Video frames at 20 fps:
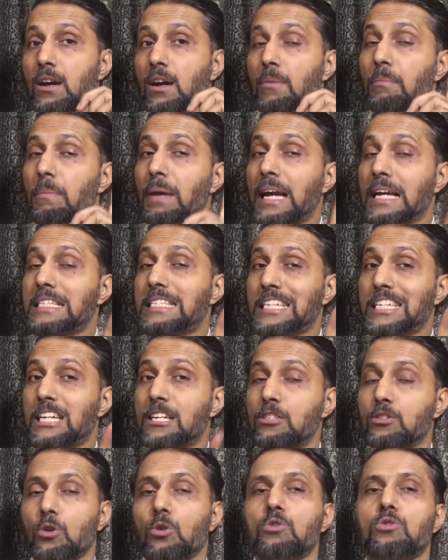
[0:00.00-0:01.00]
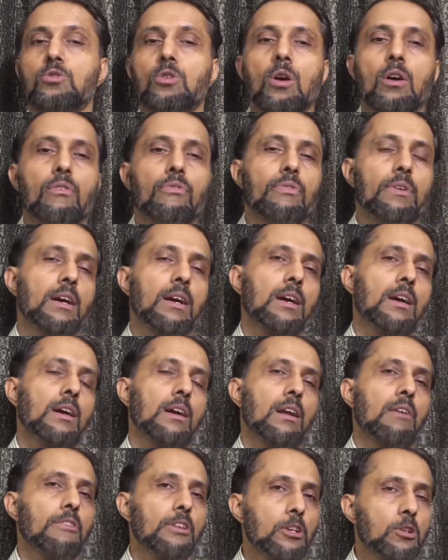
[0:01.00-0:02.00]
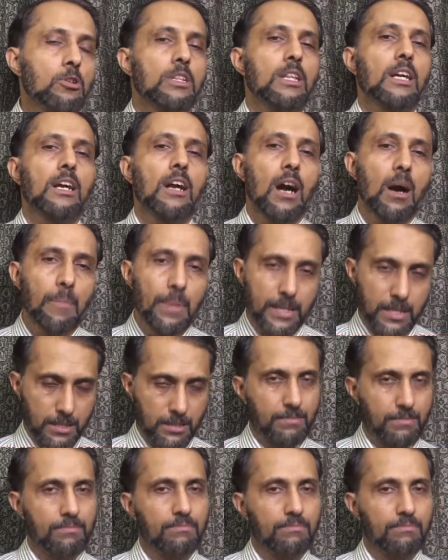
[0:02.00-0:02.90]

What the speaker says: major source of revenue to the government.